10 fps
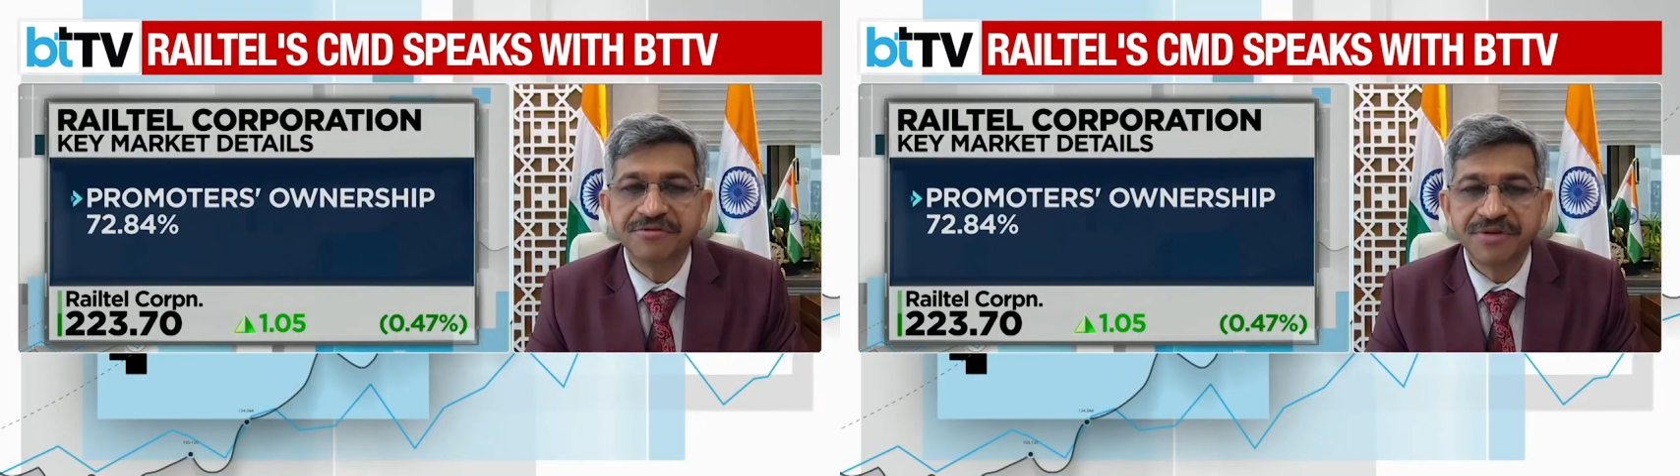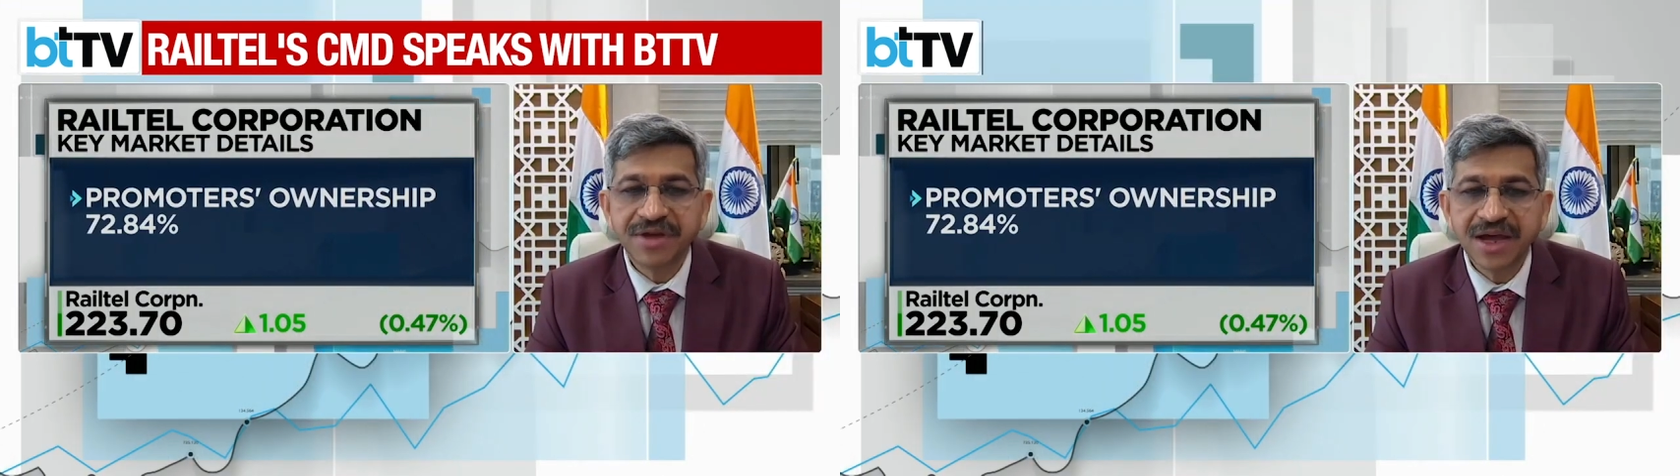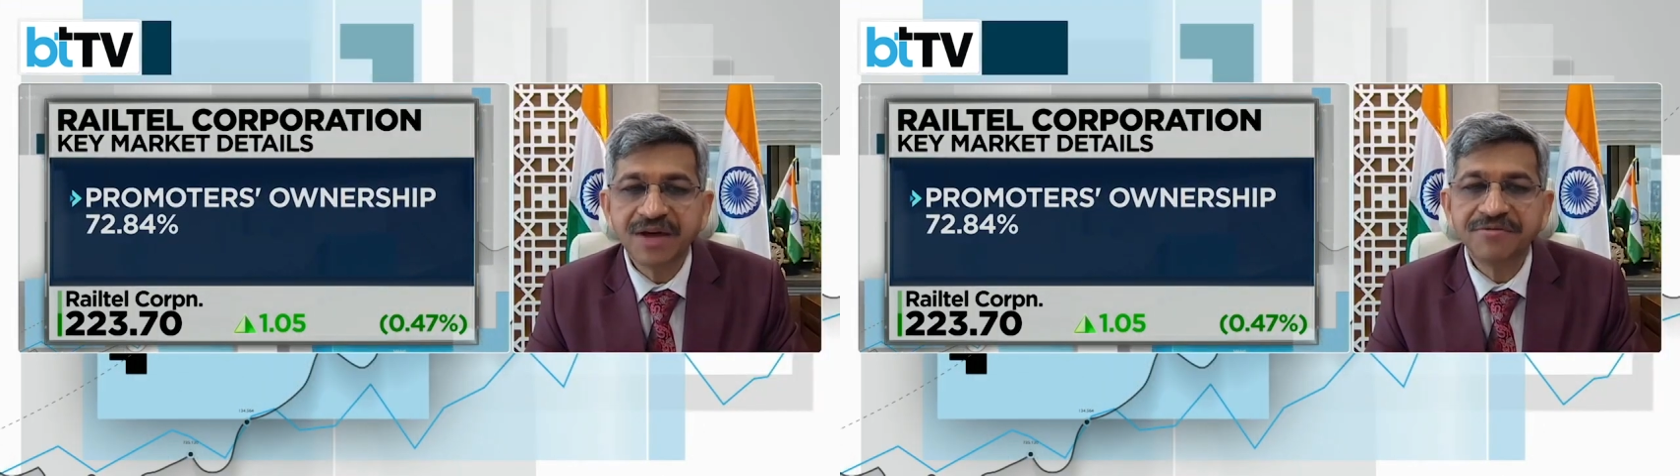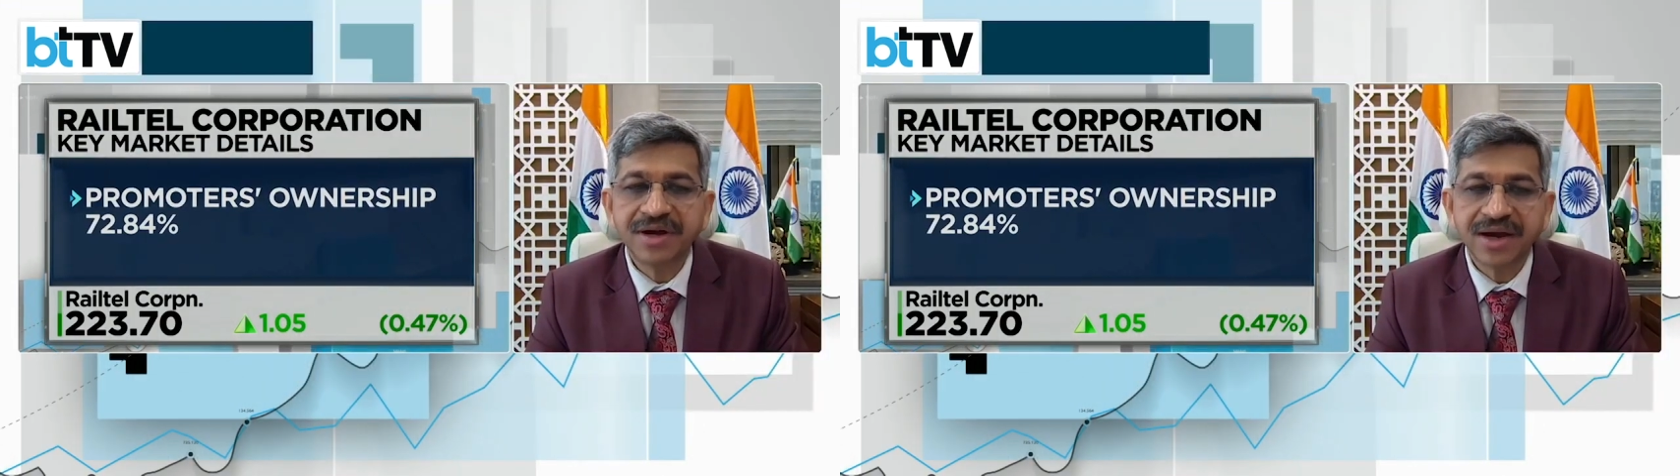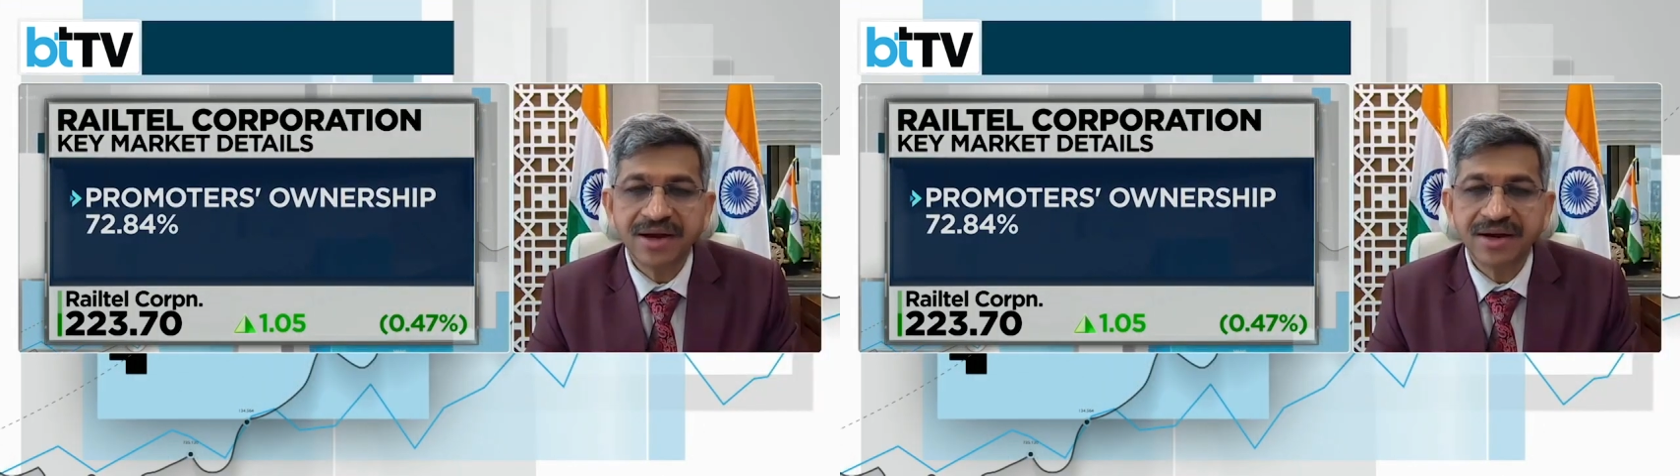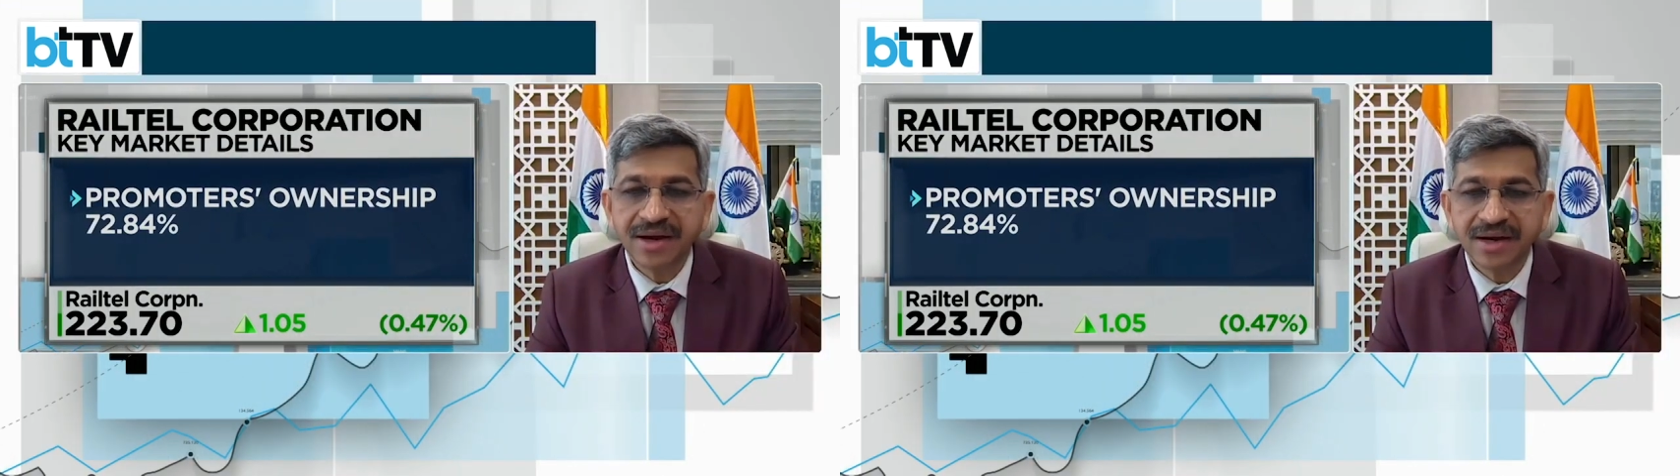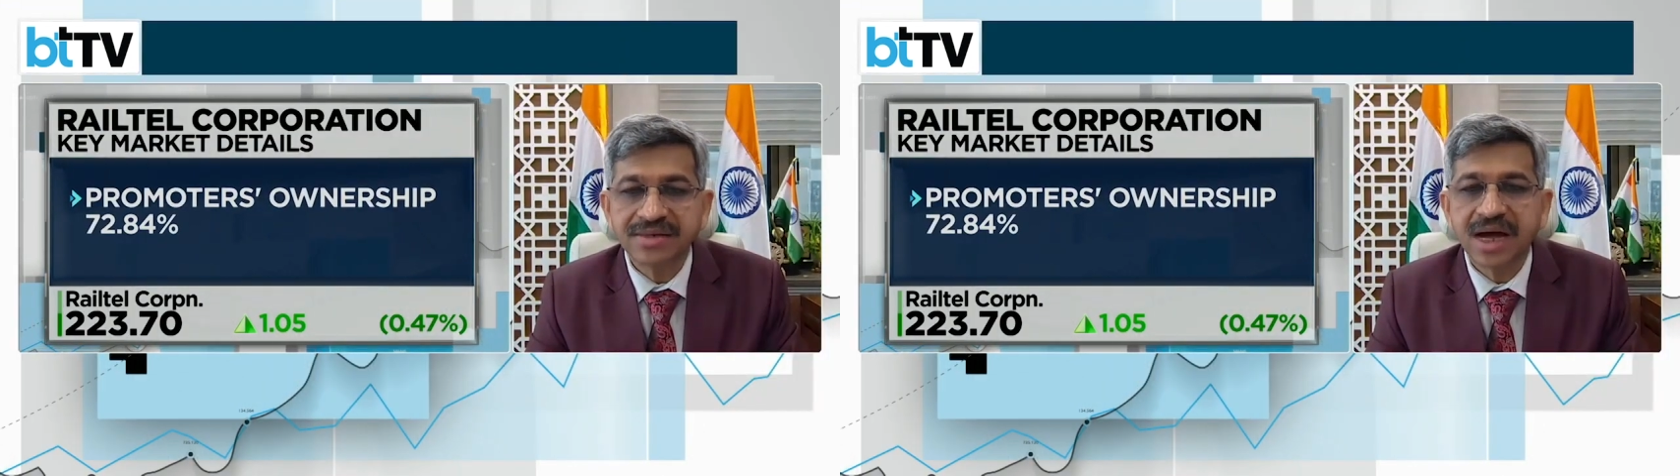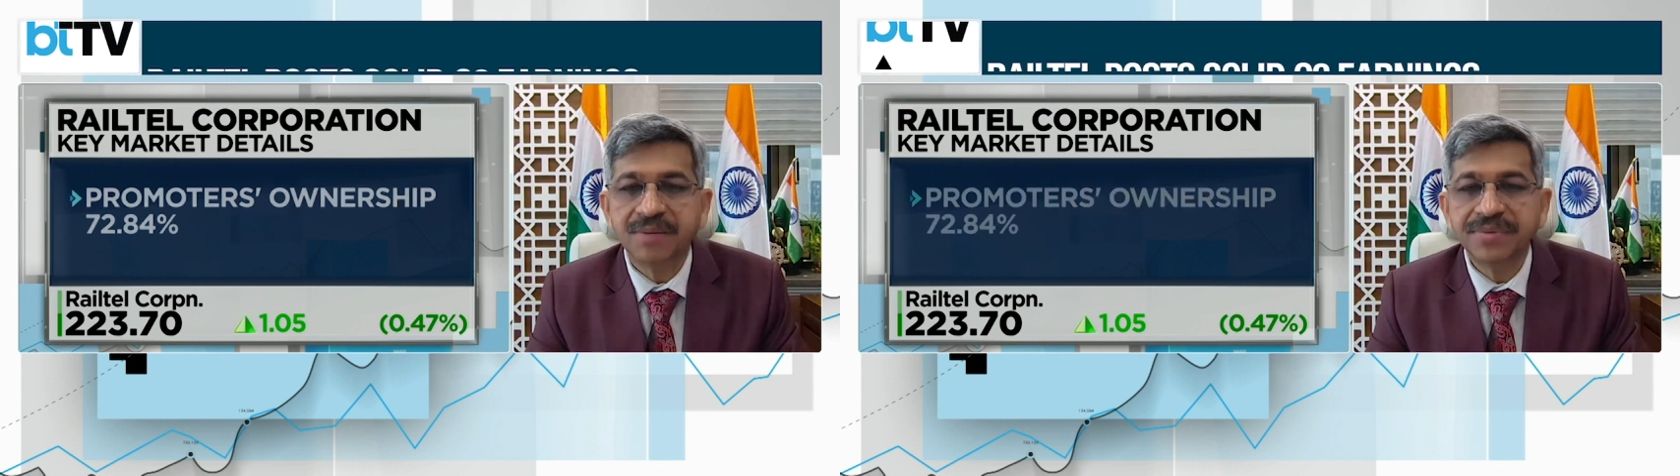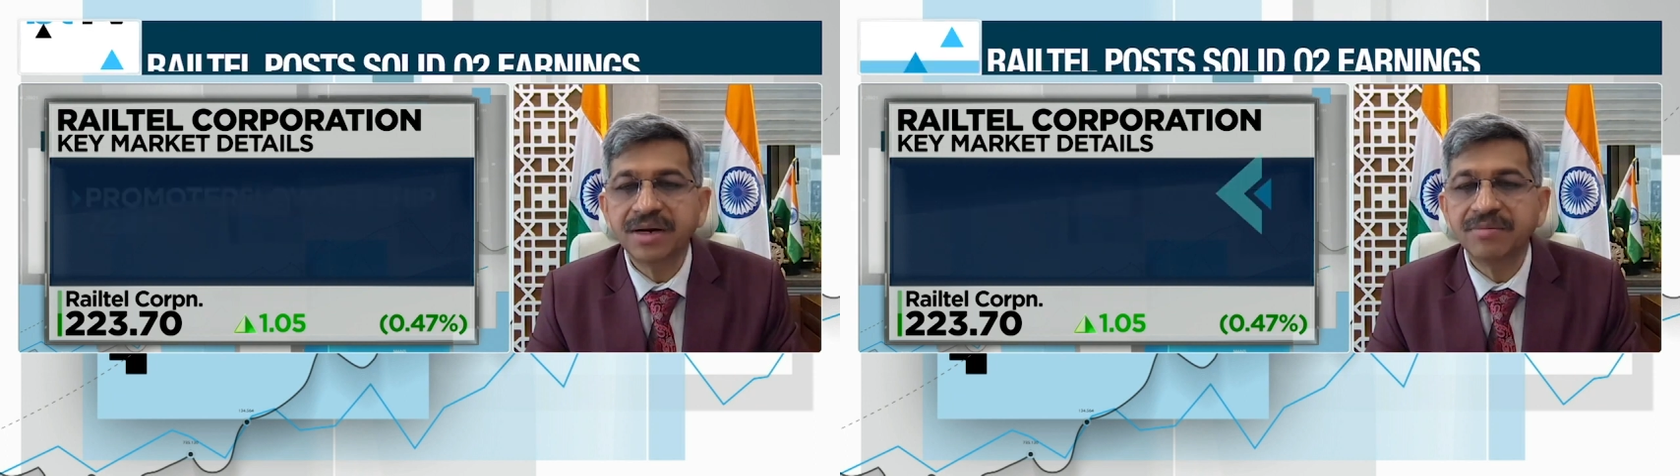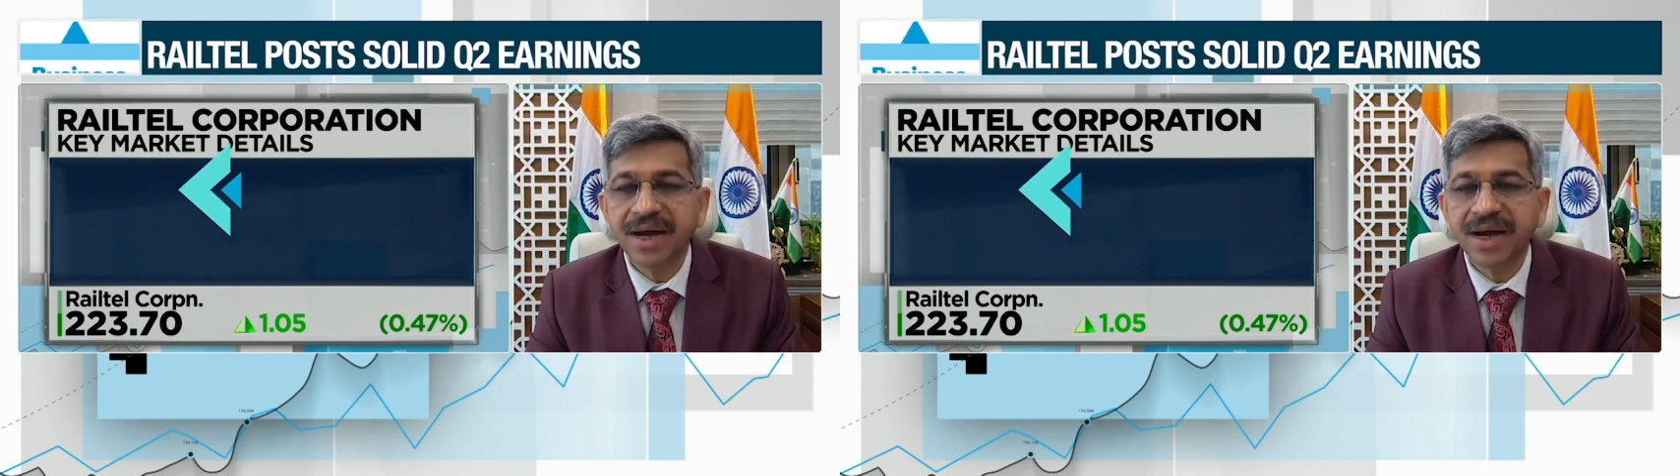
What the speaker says: we have created an example